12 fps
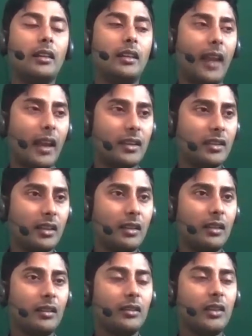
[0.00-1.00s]

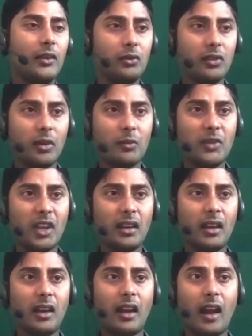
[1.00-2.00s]
catching the new subject
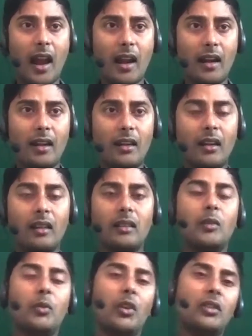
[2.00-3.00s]
and
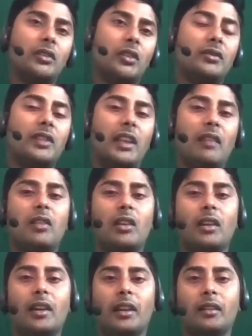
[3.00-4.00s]
the process of
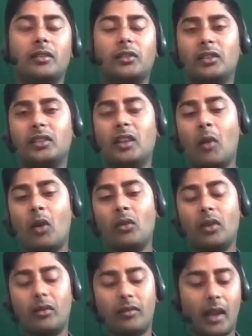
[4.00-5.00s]
self-learning. So it's the
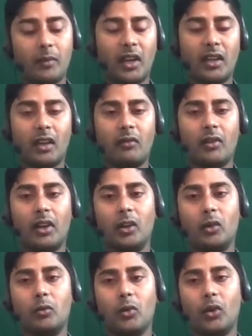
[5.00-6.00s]
amount of time that you're willing
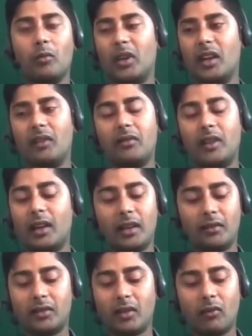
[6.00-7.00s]
to put. But definitely
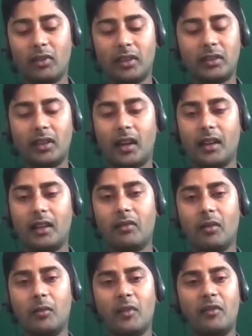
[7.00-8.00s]
if someone is starting
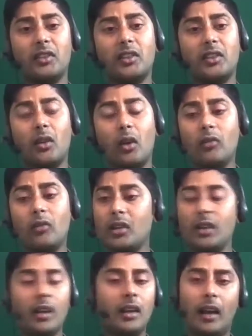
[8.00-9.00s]
from the first year onwards,
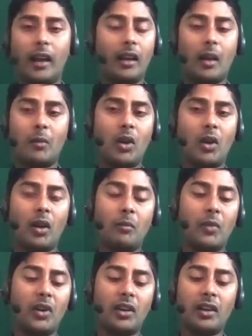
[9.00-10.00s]
I'm
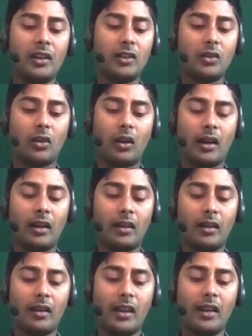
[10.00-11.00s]
particularly sure, and
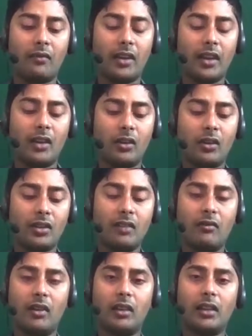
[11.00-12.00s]
if he or she
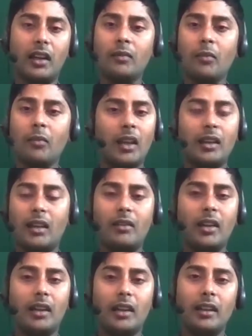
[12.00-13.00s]
works hard,
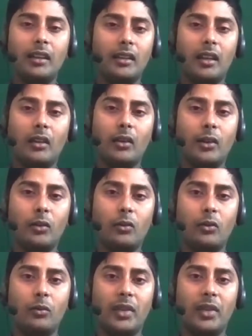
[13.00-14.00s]
definitely they're going
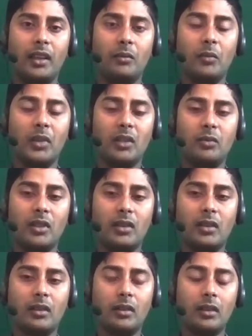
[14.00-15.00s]
to be much
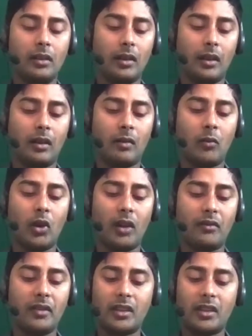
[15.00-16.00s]
more
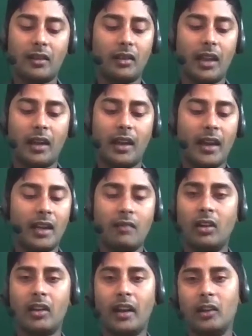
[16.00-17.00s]
efficient than
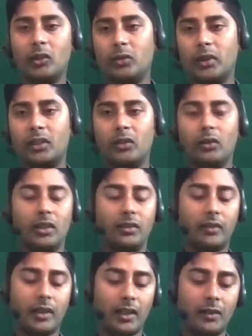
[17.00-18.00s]
anyone trying to switch to this field.